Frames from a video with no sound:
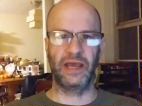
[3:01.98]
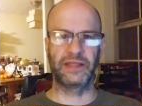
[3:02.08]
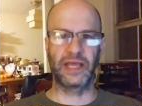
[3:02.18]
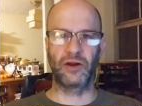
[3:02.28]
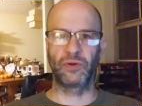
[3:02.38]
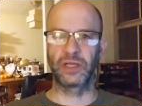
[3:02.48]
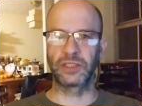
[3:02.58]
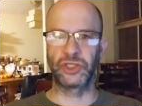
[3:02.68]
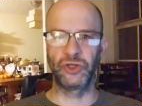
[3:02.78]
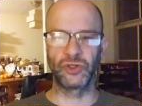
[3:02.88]
they don't get to
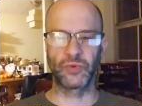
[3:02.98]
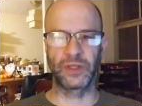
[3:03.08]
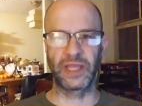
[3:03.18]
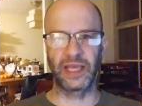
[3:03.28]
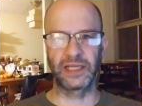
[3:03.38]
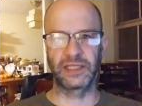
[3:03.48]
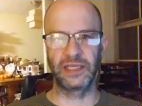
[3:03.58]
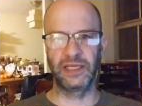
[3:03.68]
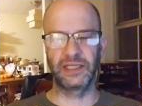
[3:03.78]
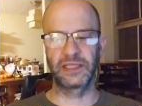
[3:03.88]
choose what they get to
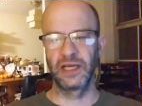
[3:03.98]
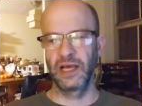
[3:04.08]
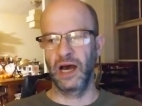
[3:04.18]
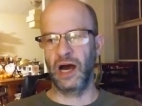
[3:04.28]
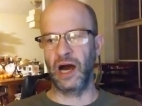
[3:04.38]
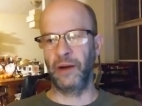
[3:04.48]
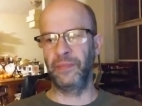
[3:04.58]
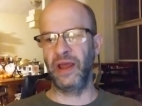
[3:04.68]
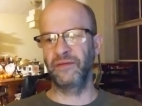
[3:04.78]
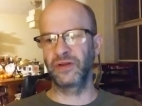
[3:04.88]
eat. Um,
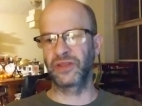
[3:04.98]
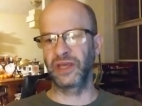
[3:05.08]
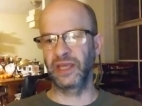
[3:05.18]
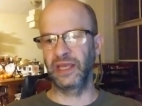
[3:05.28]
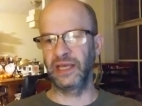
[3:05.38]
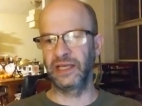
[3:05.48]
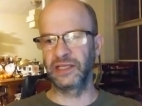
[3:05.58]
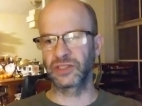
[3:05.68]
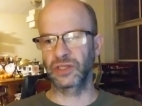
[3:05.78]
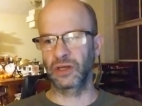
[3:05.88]
everything
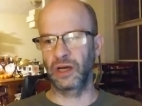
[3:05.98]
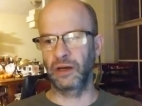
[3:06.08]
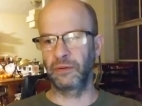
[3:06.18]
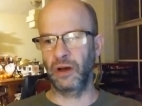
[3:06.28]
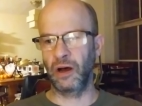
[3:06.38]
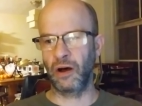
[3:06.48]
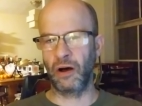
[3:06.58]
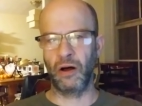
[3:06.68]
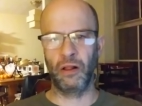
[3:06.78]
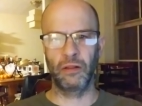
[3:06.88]
is uh,
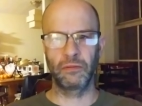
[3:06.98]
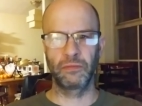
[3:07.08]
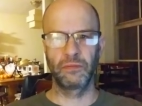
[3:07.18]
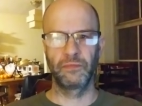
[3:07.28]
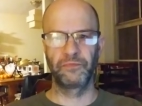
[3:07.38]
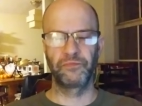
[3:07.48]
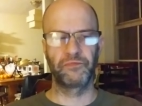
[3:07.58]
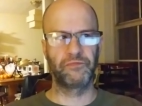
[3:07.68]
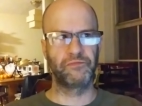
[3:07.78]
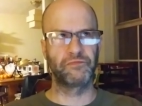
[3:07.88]
all
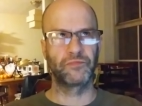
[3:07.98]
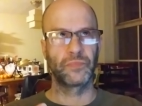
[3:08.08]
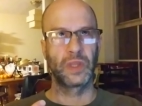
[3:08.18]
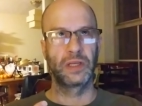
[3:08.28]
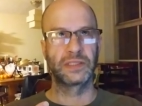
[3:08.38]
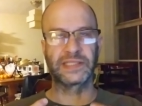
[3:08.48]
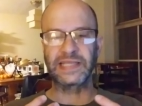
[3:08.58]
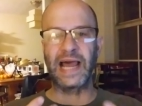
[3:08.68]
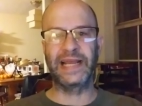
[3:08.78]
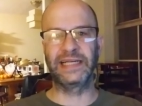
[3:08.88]

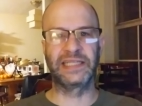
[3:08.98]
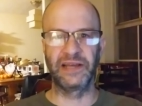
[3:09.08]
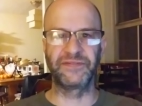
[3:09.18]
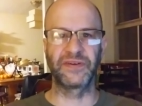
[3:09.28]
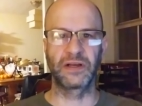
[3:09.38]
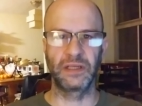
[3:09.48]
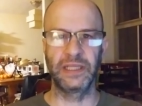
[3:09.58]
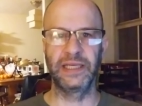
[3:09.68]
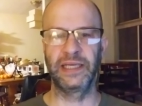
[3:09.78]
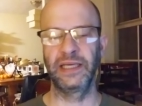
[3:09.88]

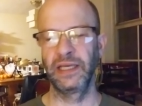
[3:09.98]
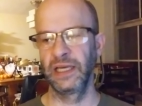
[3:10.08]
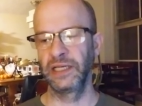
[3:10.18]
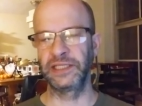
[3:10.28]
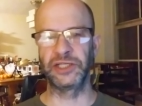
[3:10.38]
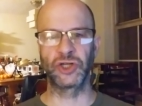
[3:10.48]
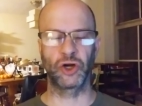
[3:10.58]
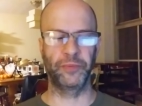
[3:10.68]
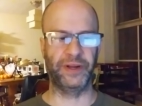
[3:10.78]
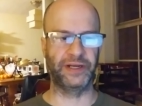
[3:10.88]
scientifically
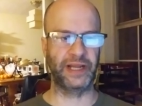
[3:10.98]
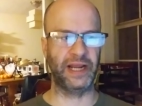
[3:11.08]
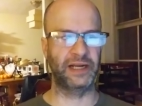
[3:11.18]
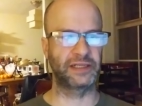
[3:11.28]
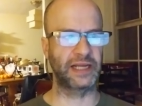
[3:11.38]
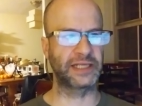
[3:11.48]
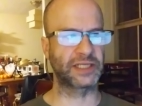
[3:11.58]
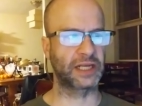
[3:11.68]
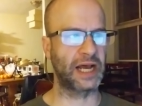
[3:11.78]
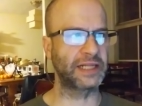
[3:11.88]
determined, and as a
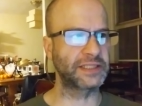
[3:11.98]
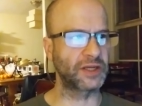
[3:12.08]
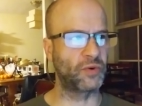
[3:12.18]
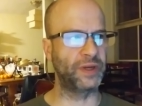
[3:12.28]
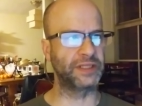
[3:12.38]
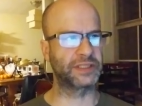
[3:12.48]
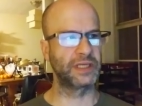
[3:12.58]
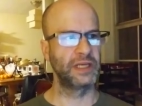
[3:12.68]
consequence.